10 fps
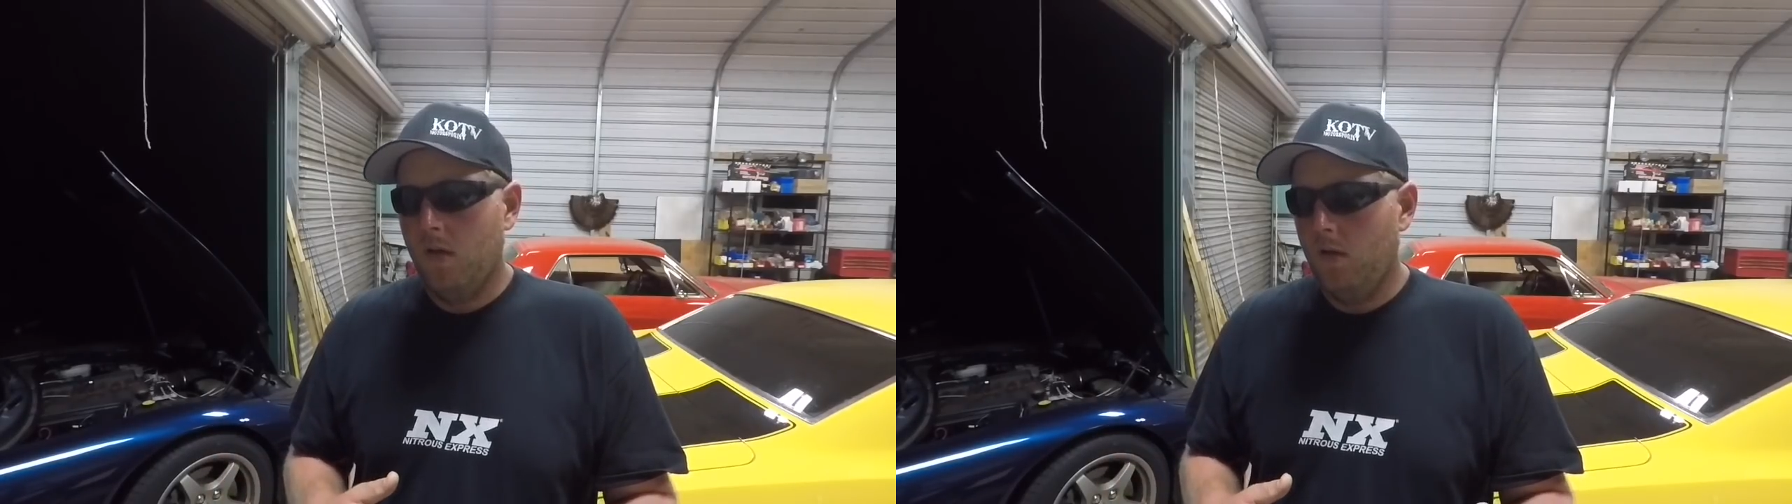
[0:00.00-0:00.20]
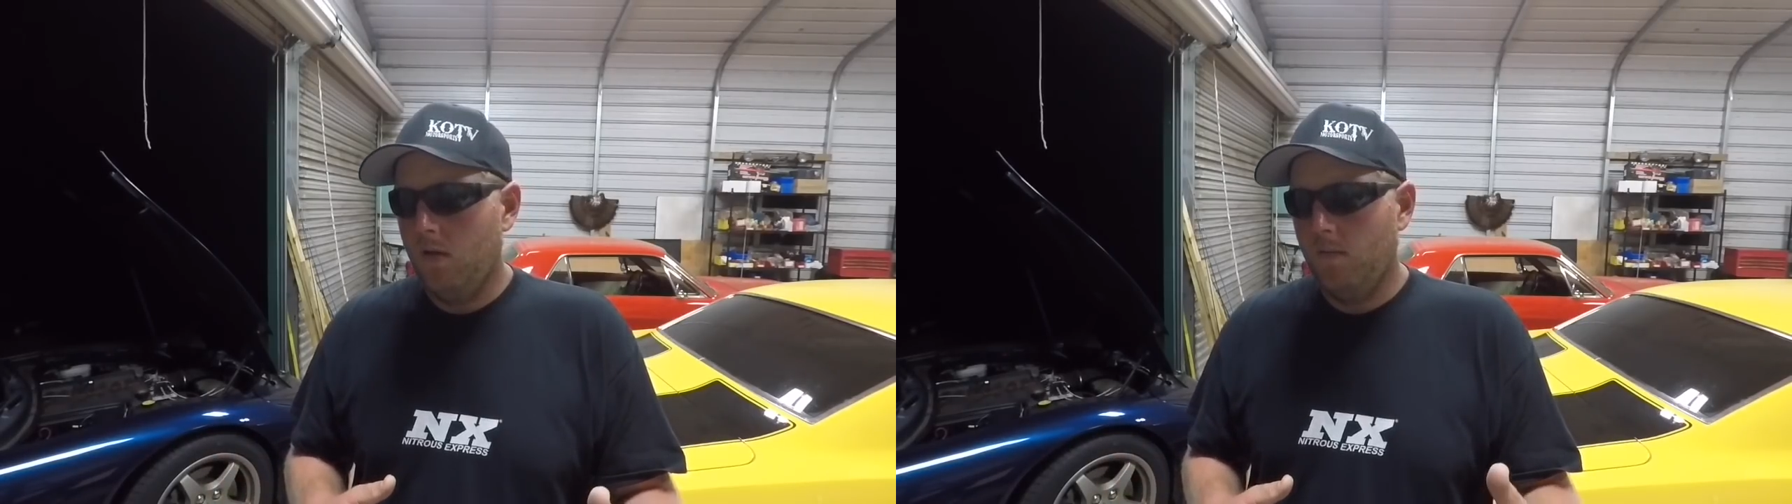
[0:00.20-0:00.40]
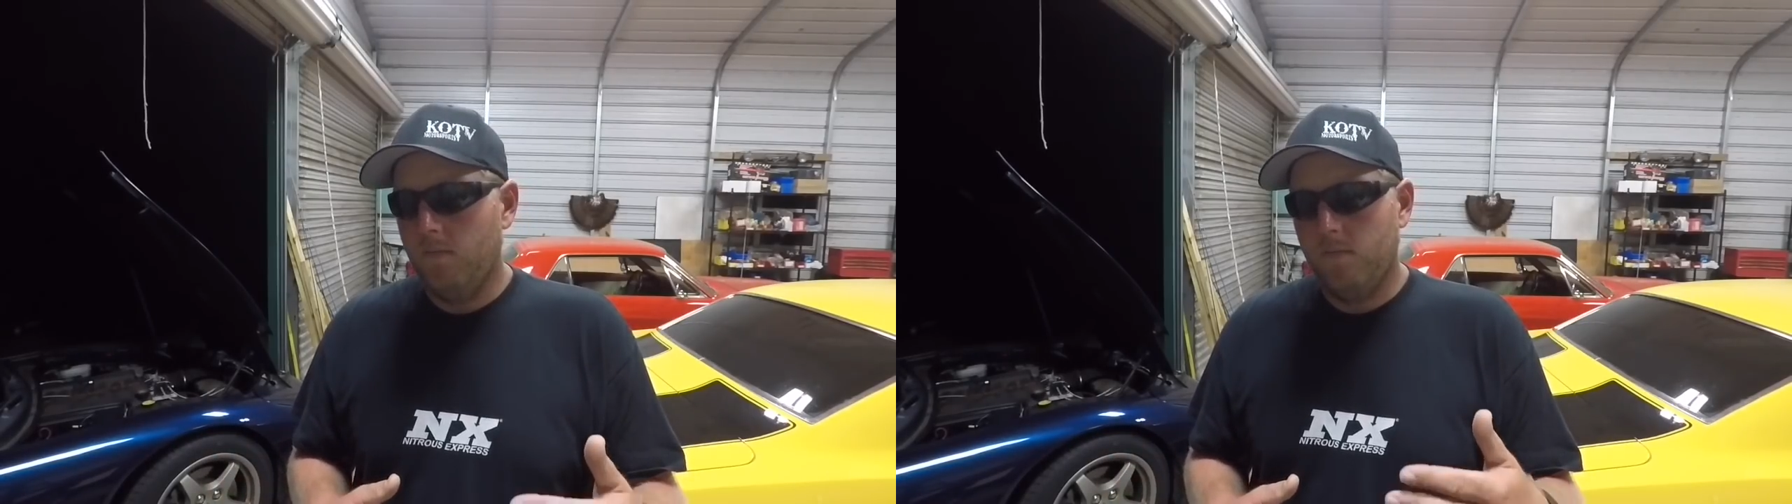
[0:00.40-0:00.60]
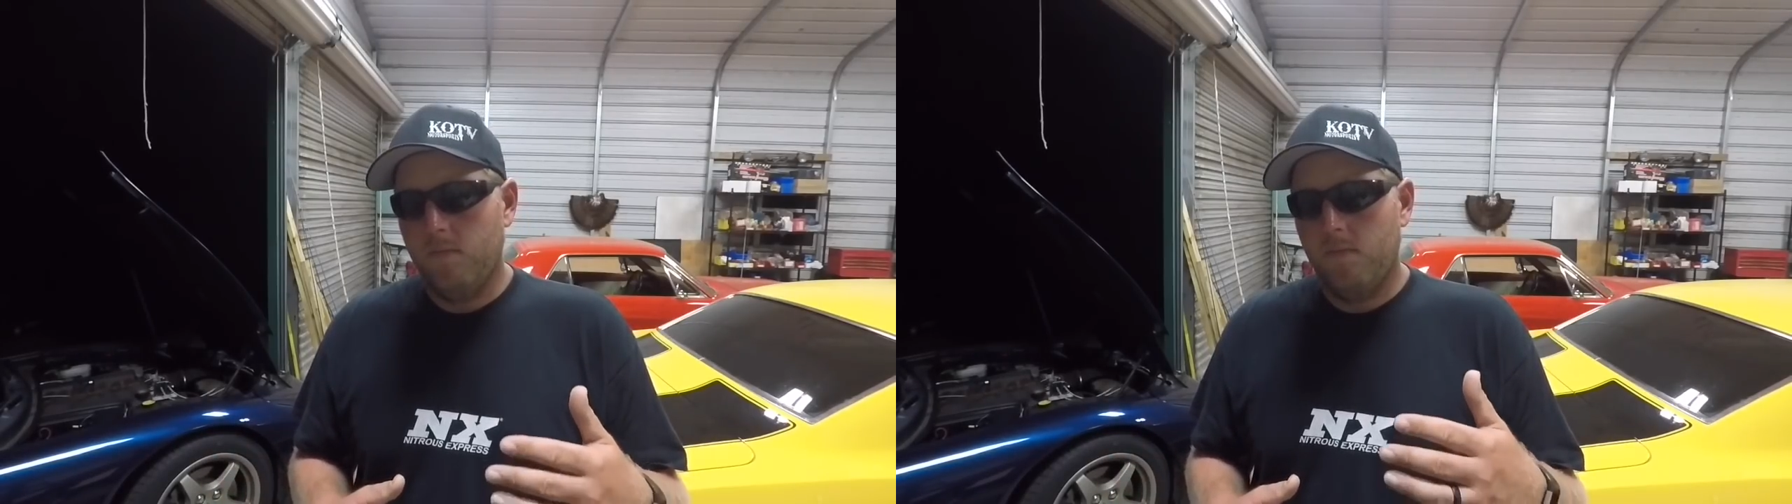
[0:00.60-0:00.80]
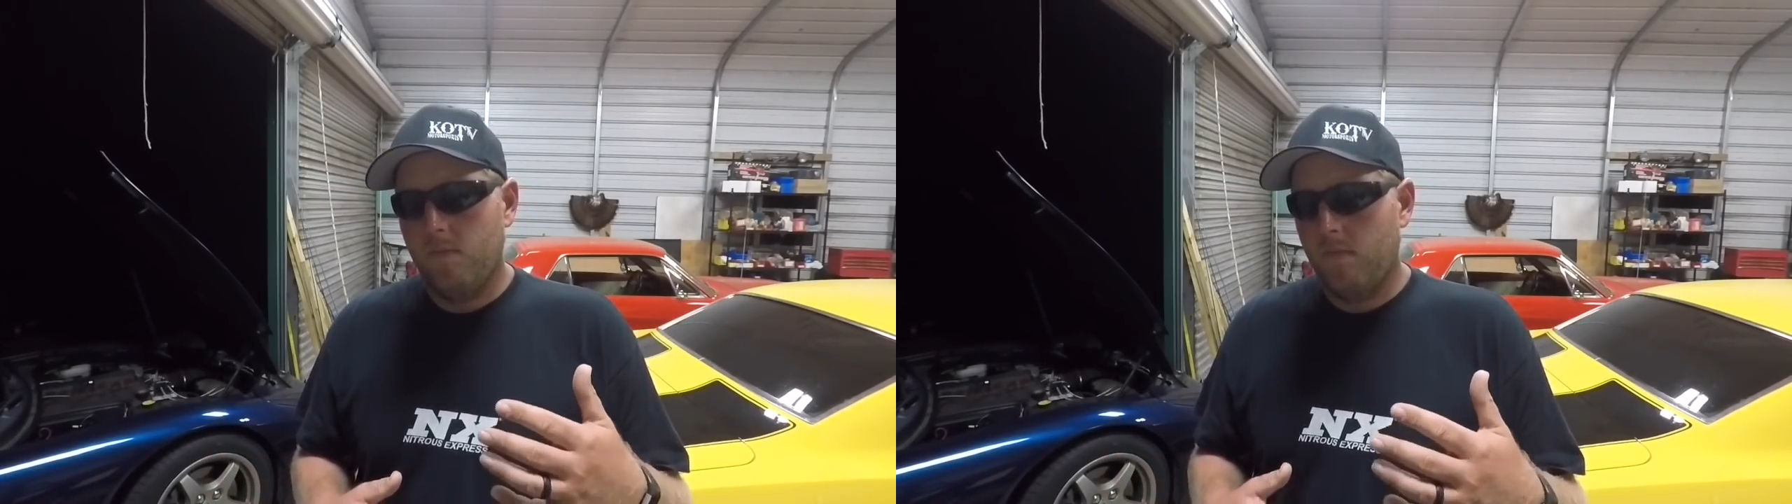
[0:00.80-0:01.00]

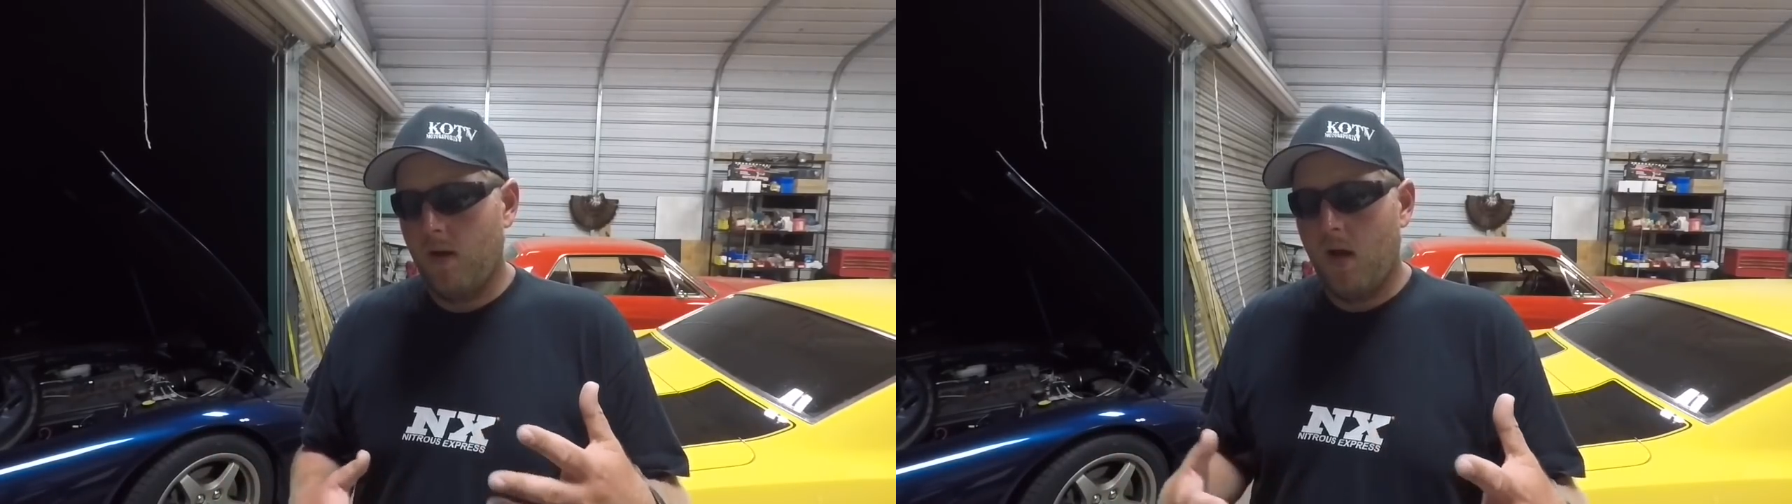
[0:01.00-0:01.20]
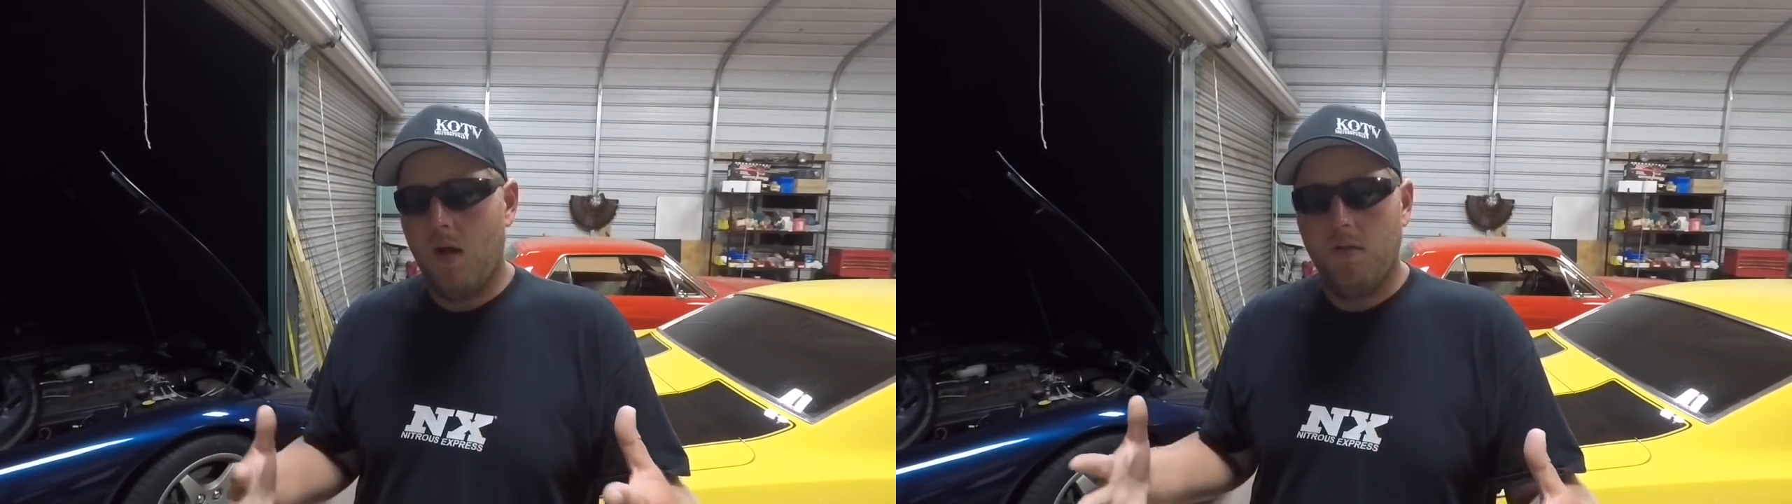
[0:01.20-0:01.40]
all